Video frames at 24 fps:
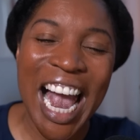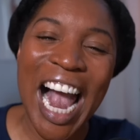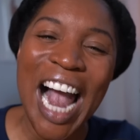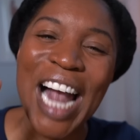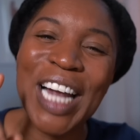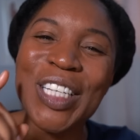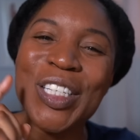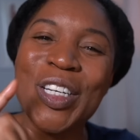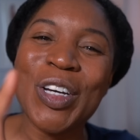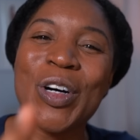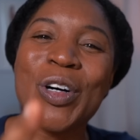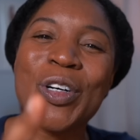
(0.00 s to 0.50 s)

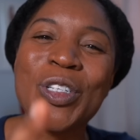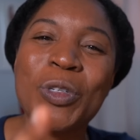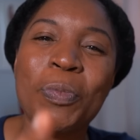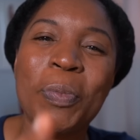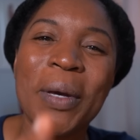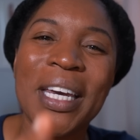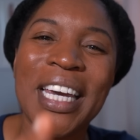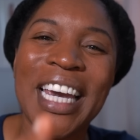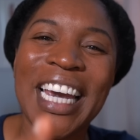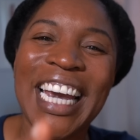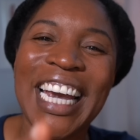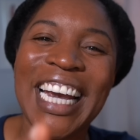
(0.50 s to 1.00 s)
and you'll
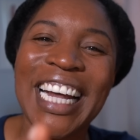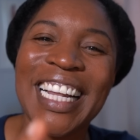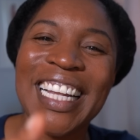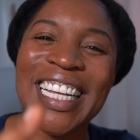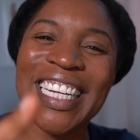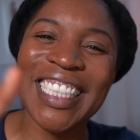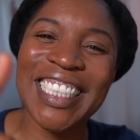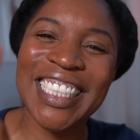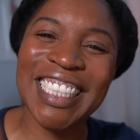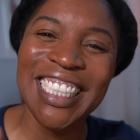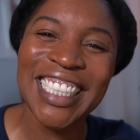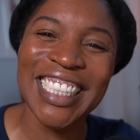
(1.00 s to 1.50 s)
speak
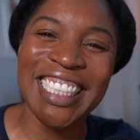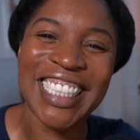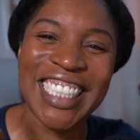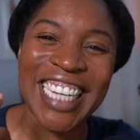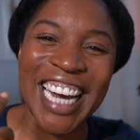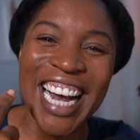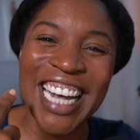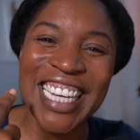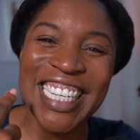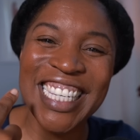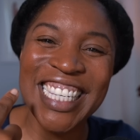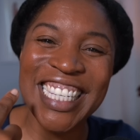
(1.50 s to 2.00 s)
English
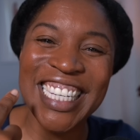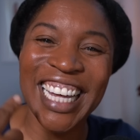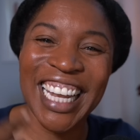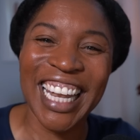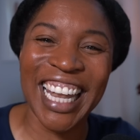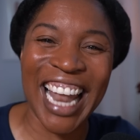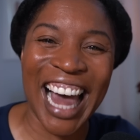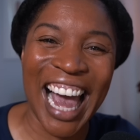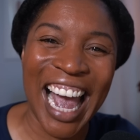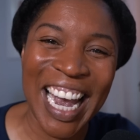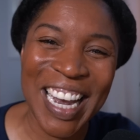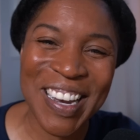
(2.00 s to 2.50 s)
just
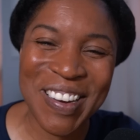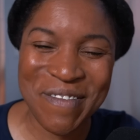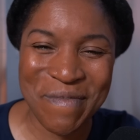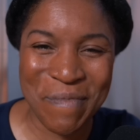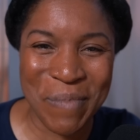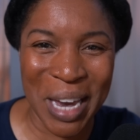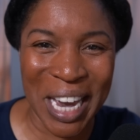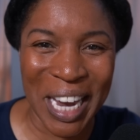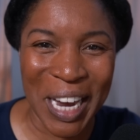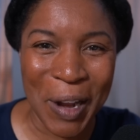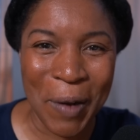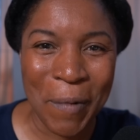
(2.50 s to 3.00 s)
like
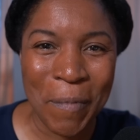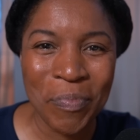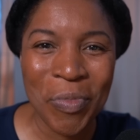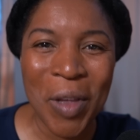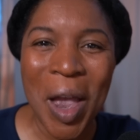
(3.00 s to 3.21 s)
me.